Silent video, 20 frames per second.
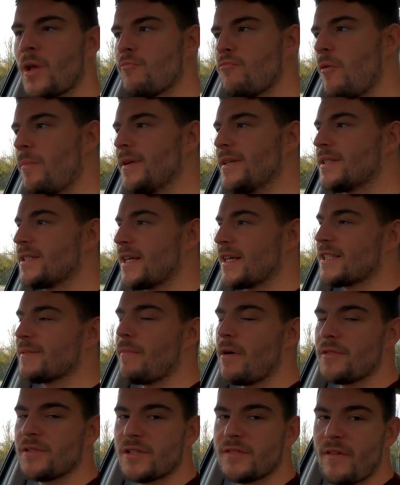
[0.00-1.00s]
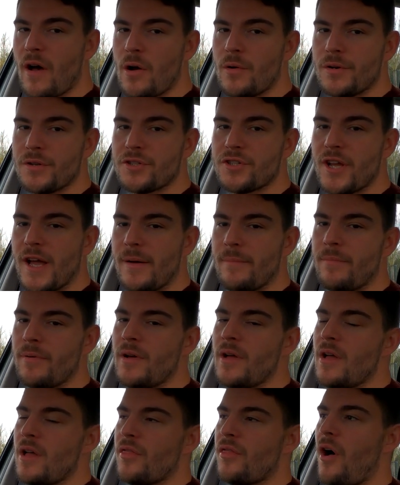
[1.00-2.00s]
probably 6 months of ownership
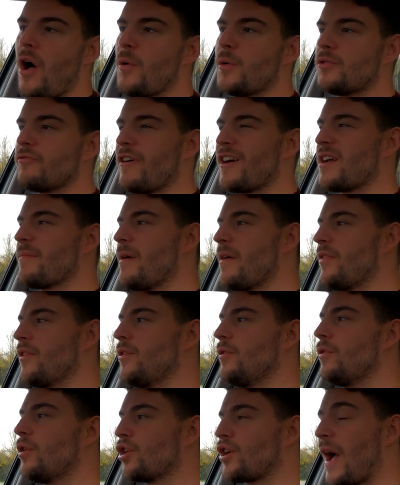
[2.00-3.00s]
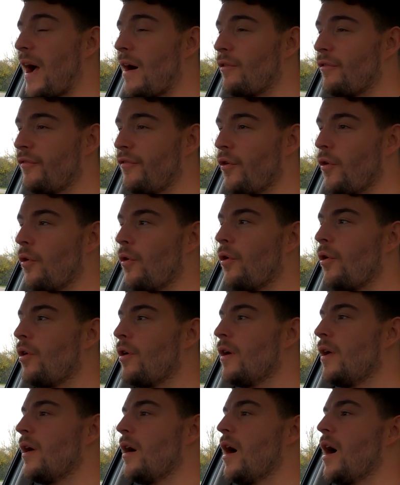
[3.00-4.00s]
that I would recommend that you look out for
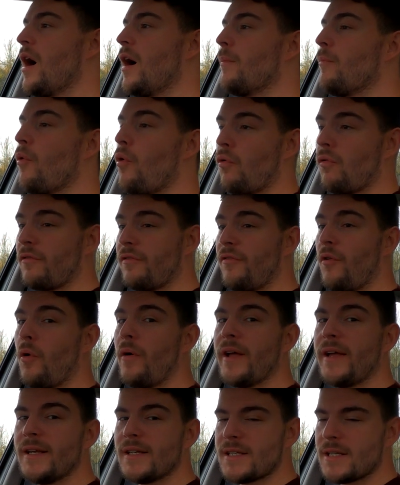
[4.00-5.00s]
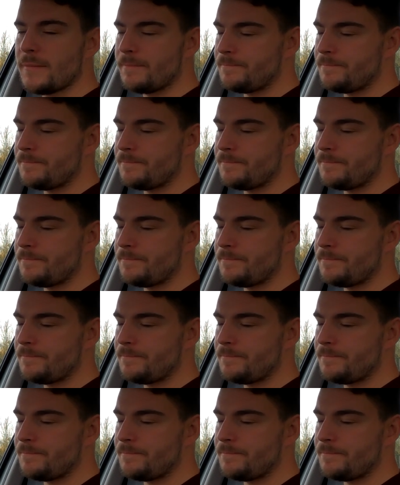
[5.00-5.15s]
or avoid.